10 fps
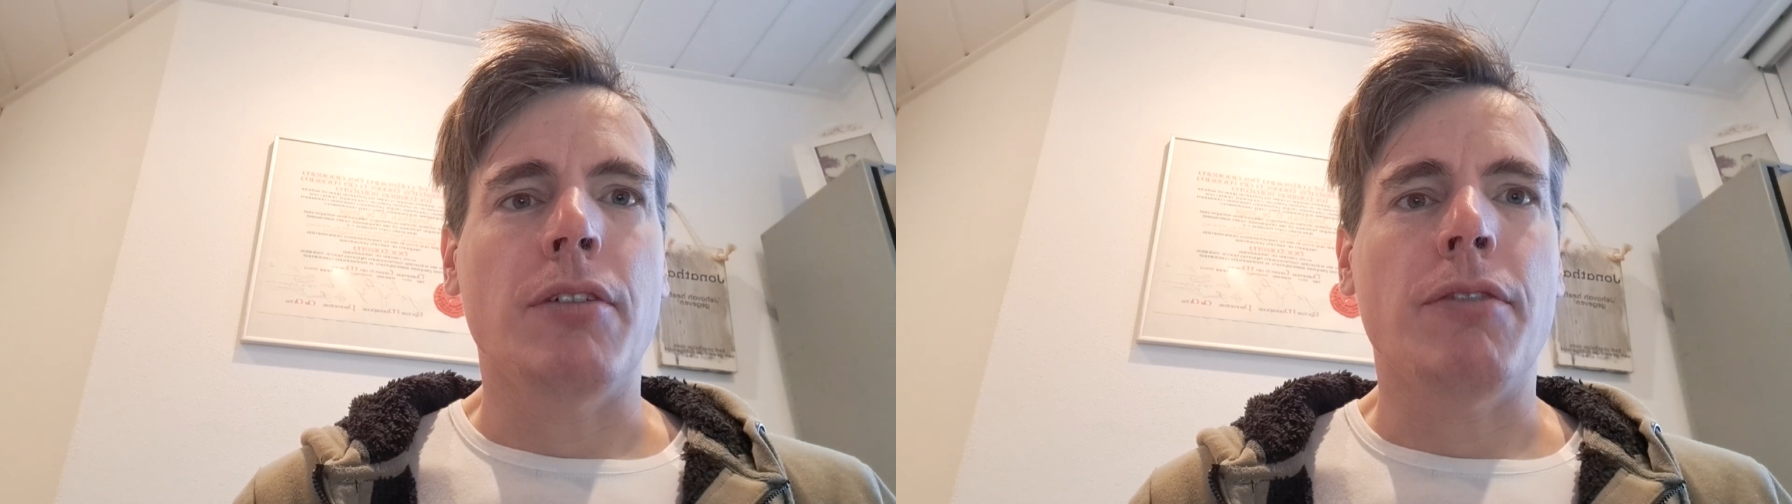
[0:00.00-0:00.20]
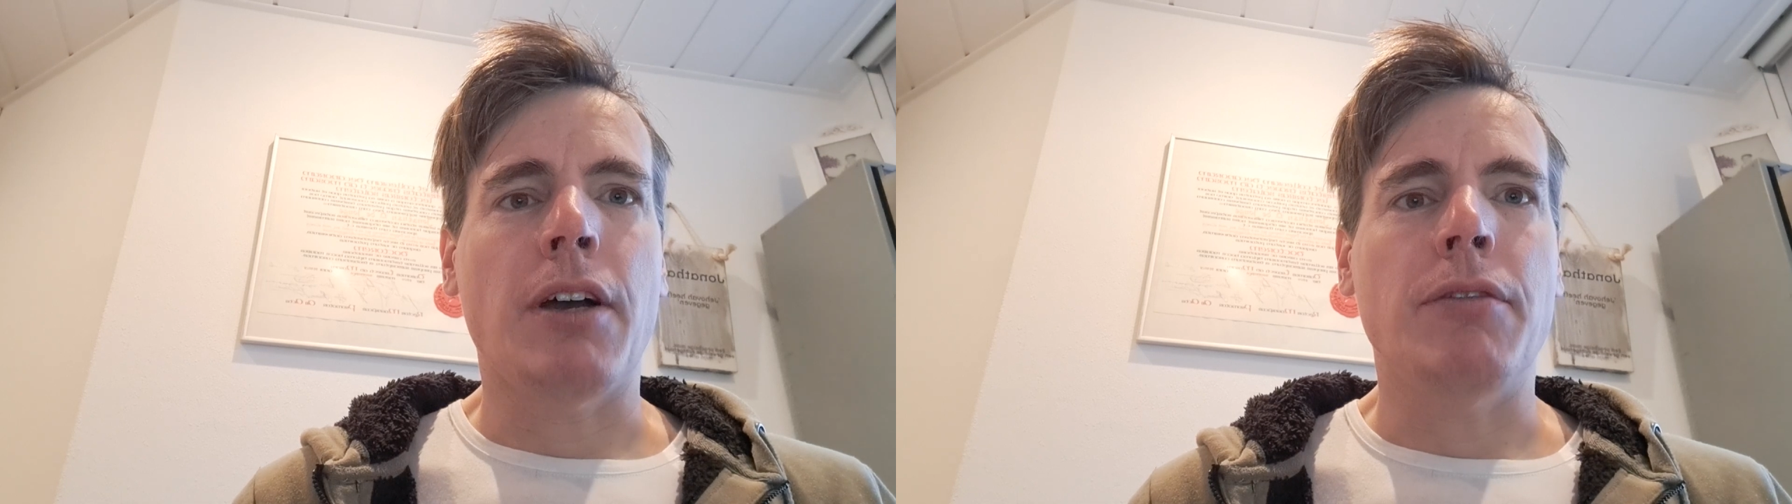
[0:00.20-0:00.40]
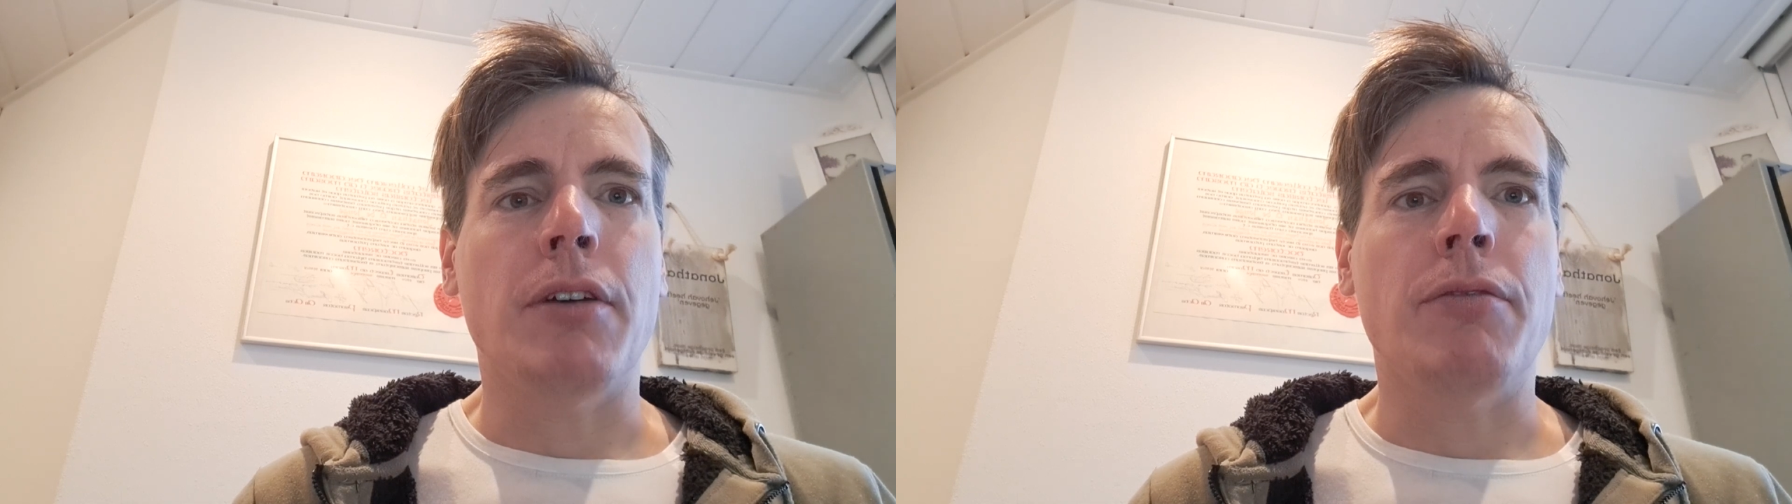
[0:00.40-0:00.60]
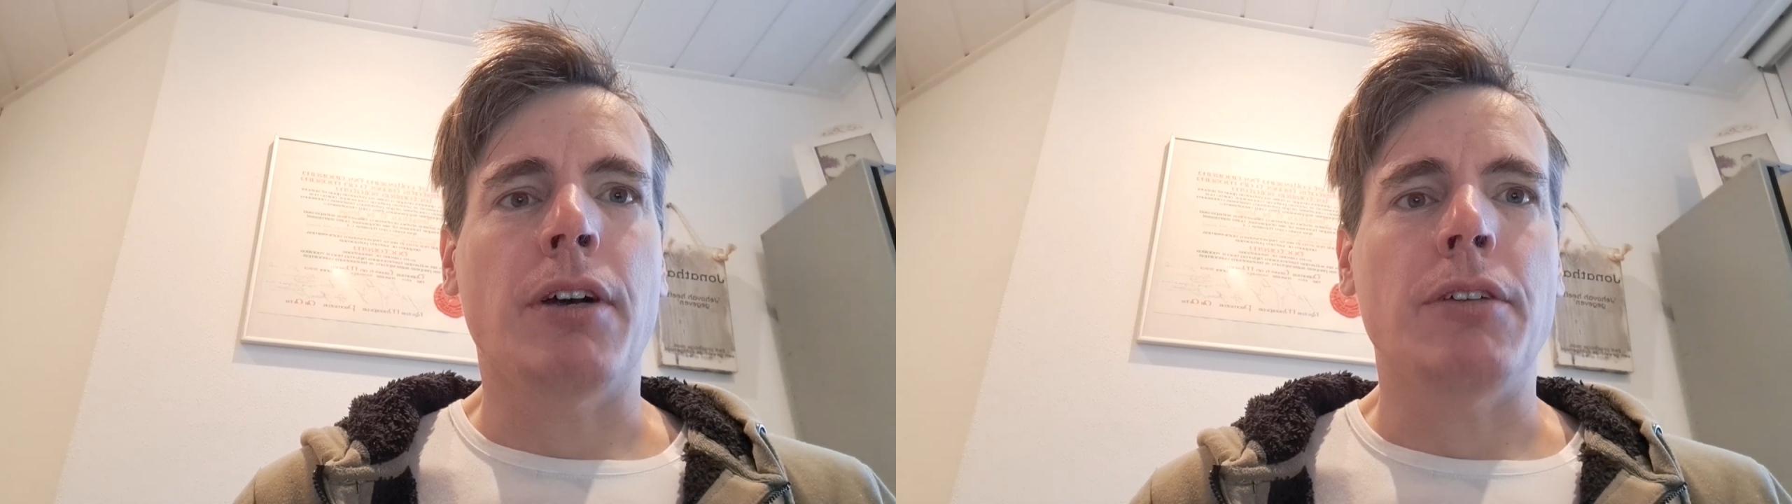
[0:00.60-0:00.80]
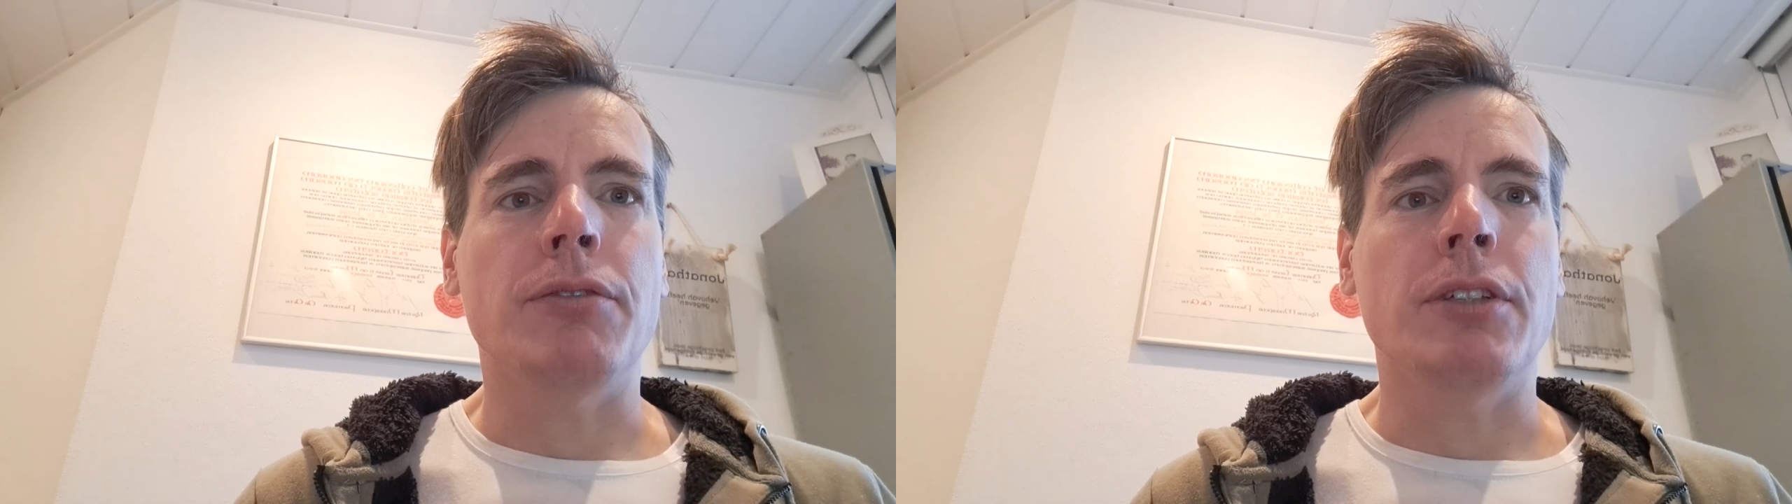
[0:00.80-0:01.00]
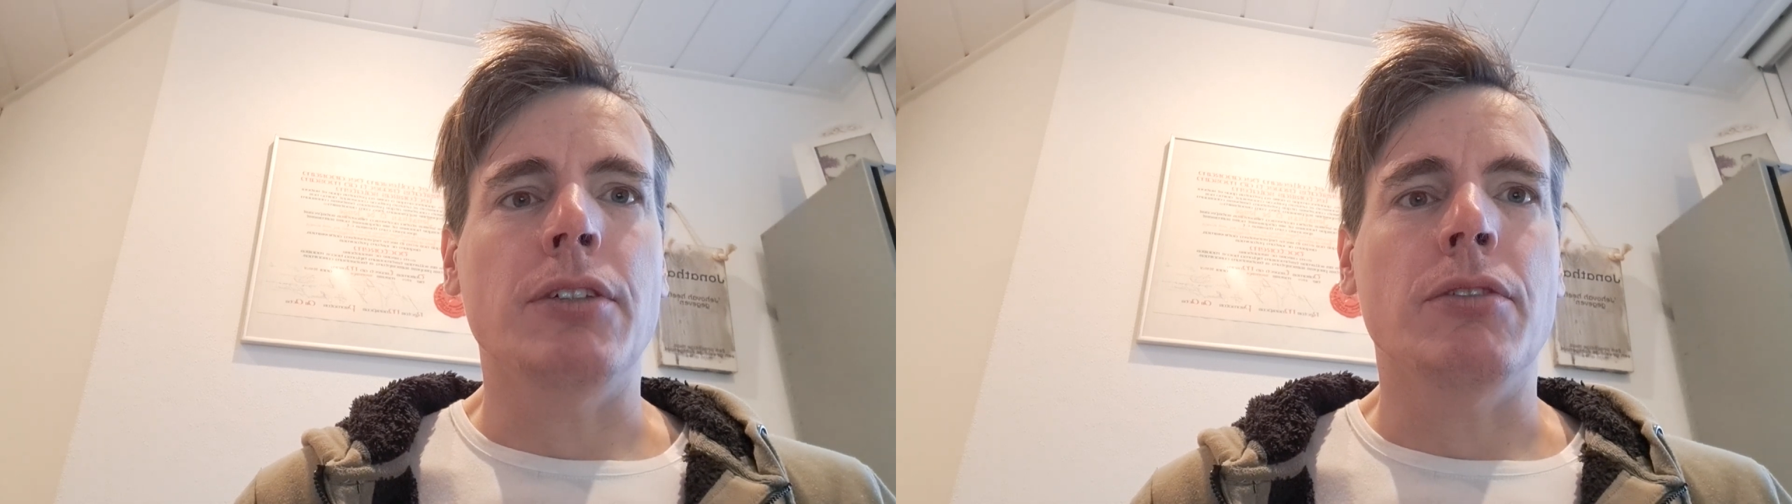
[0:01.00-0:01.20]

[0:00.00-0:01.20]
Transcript: 595C